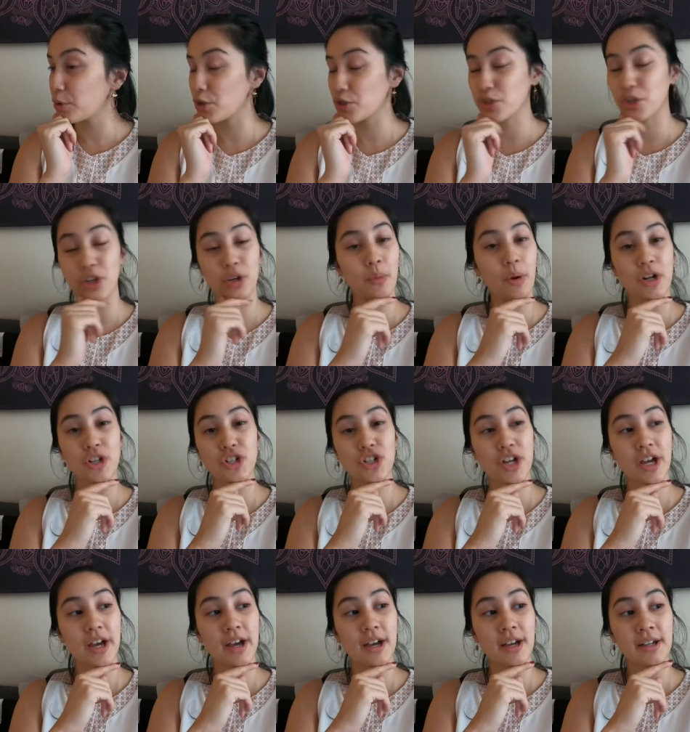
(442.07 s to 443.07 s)
also gonna watch
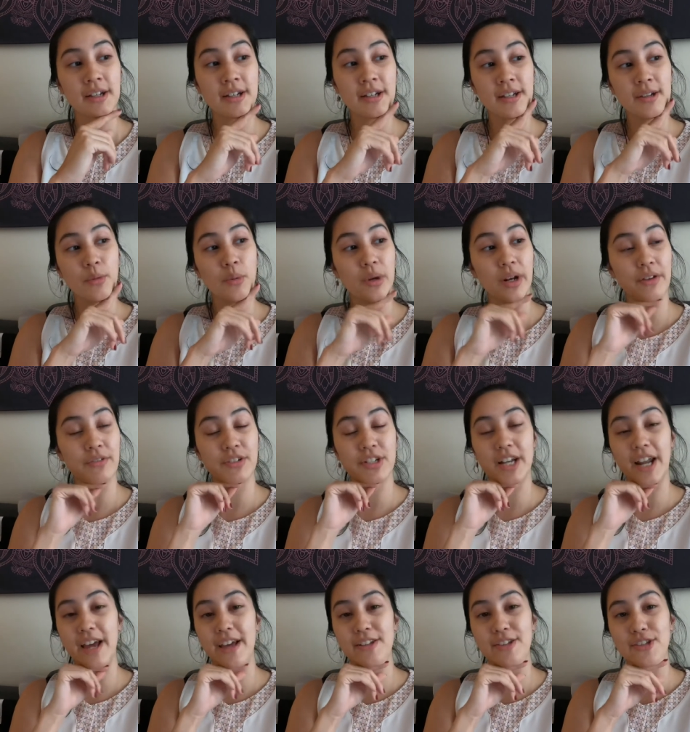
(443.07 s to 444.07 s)
uh, What If
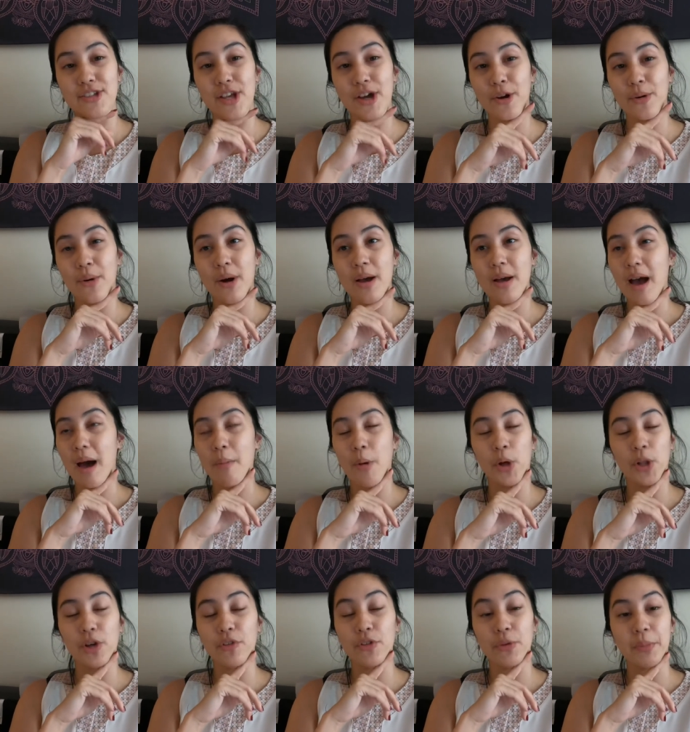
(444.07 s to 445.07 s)
tonight, so I'm
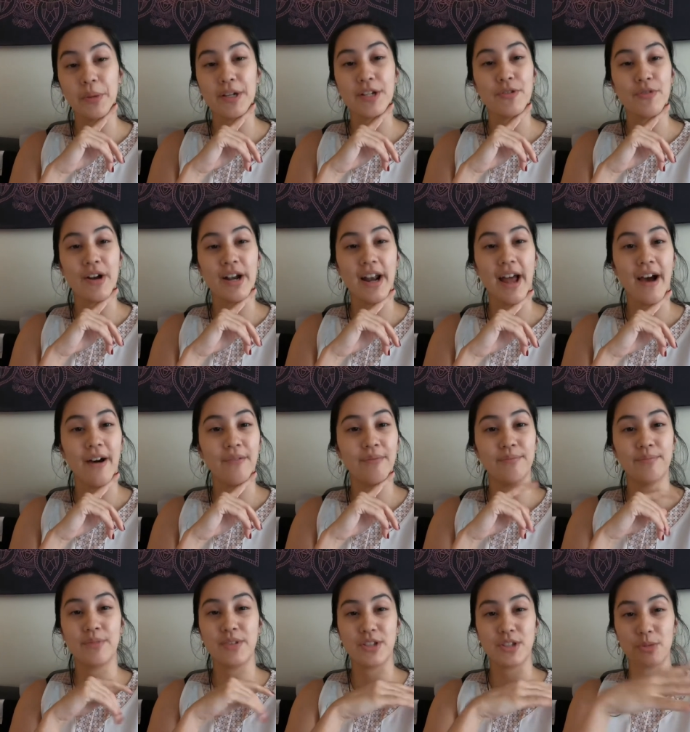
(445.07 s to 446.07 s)
all over the place right now.
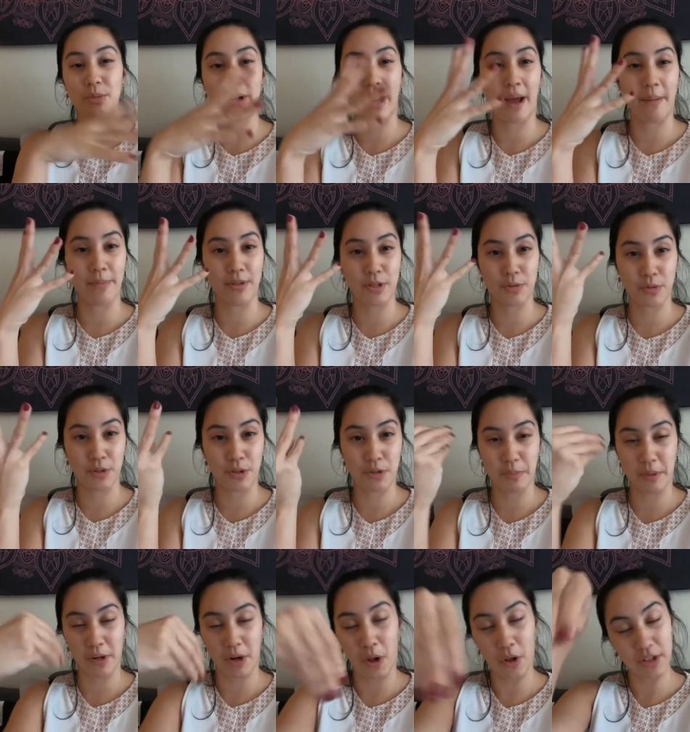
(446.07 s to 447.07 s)
This is what happens when you
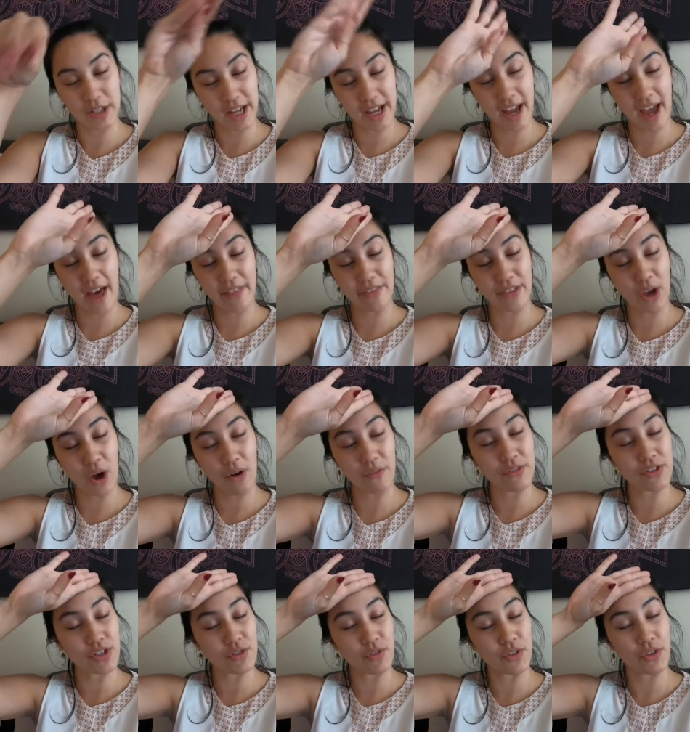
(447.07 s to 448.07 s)
spend all day at the
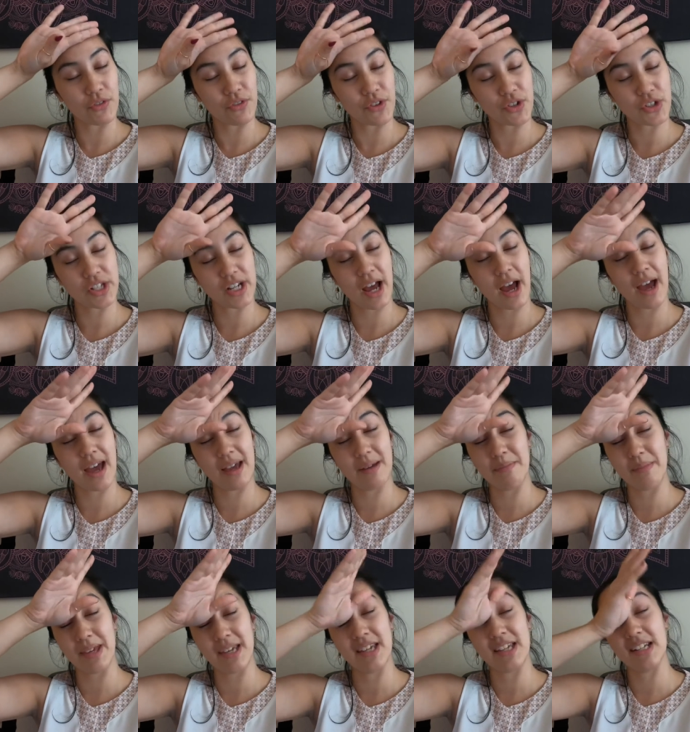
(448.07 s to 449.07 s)
office for the first
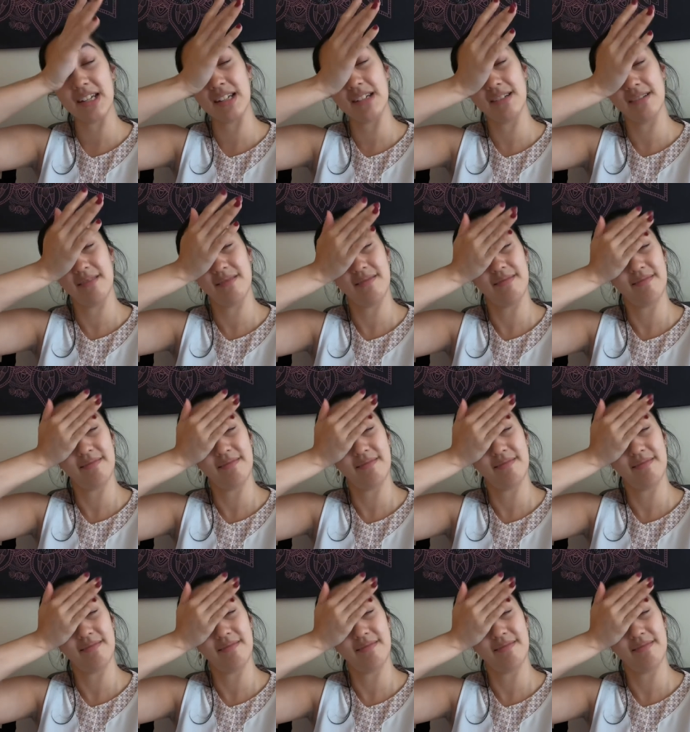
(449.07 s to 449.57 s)
time in